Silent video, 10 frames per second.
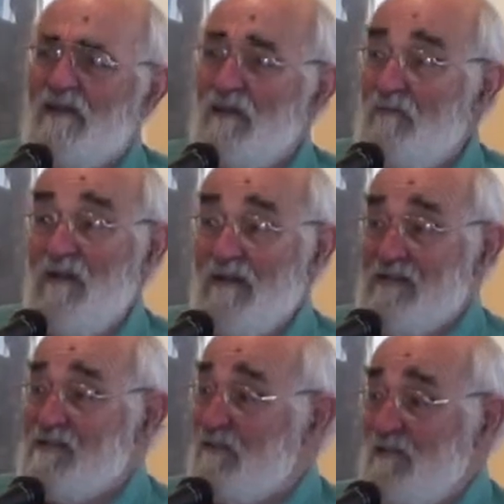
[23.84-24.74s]
American
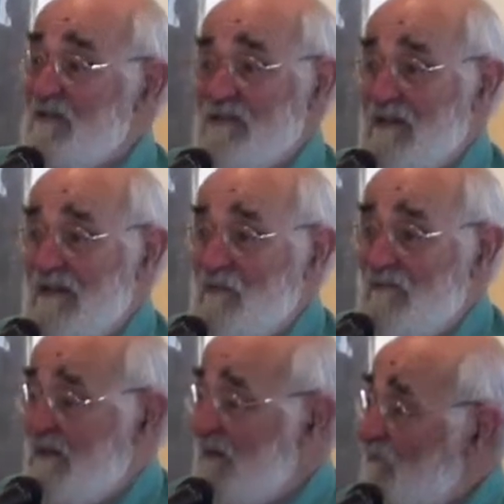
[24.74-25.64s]
cinema, certainly
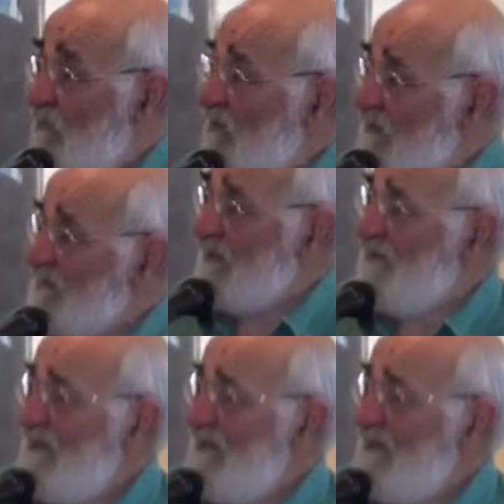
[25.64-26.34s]
in world cinema,